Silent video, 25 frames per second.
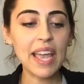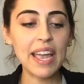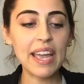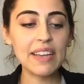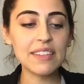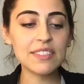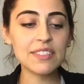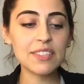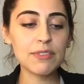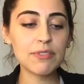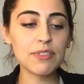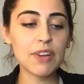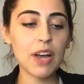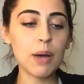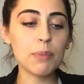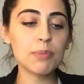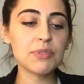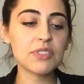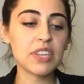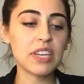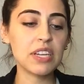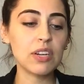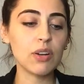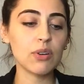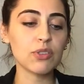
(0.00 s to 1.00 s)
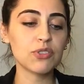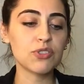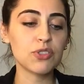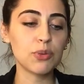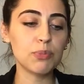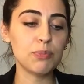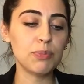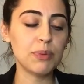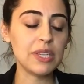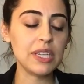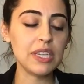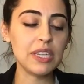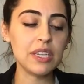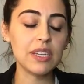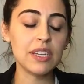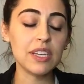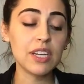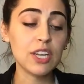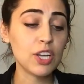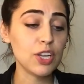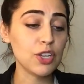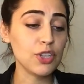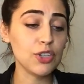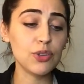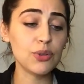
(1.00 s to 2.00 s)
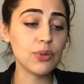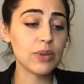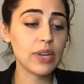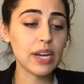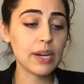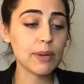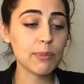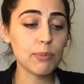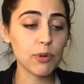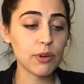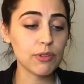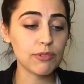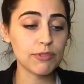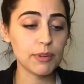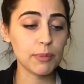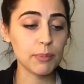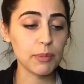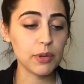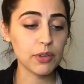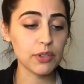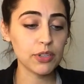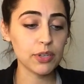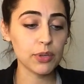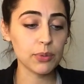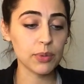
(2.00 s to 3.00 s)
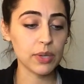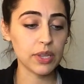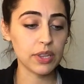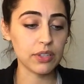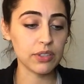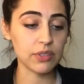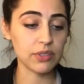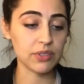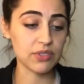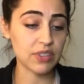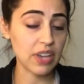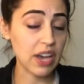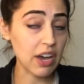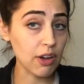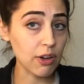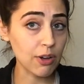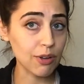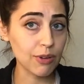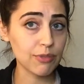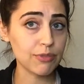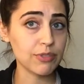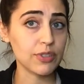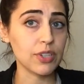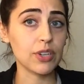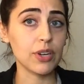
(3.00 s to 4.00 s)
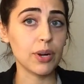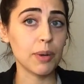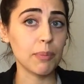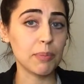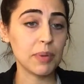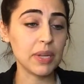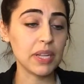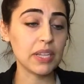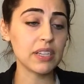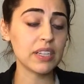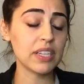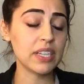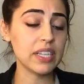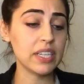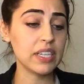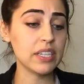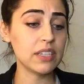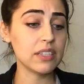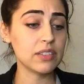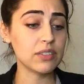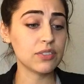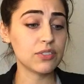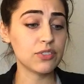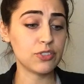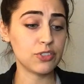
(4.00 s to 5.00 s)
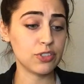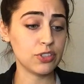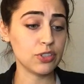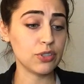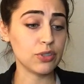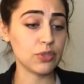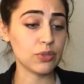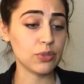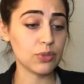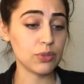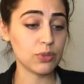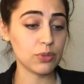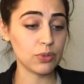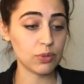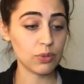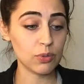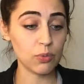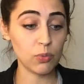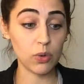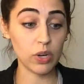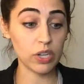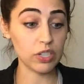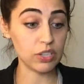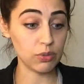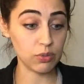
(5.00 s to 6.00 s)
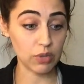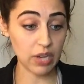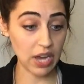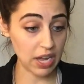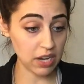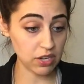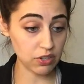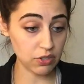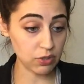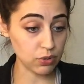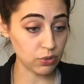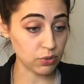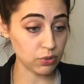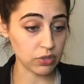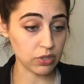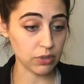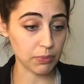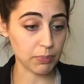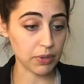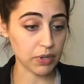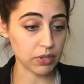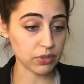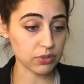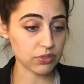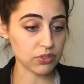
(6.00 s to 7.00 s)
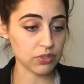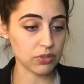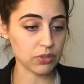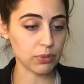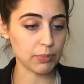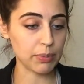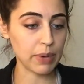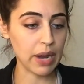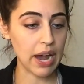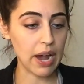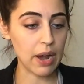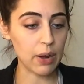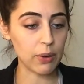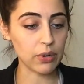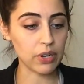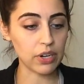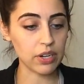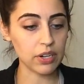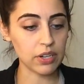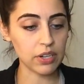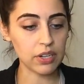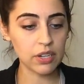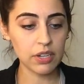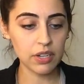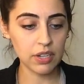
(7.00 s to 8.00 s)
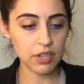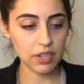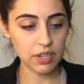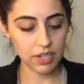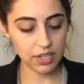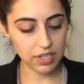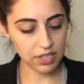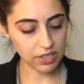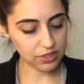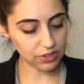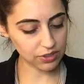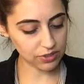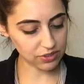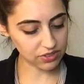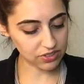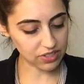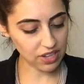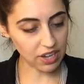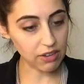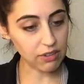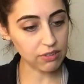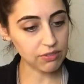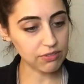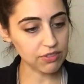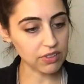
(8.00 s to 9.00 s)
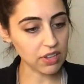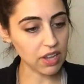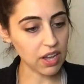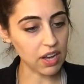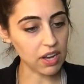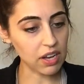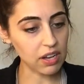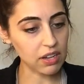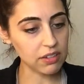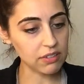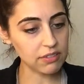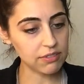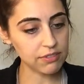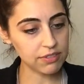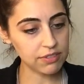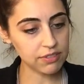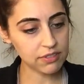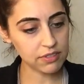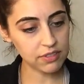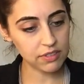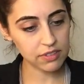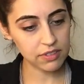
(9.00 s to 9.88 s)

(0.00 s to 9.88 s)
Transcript: Ace of Cups can also be you getting more familiar with yourself, your abilities too, what you can do, your personal power your self-love.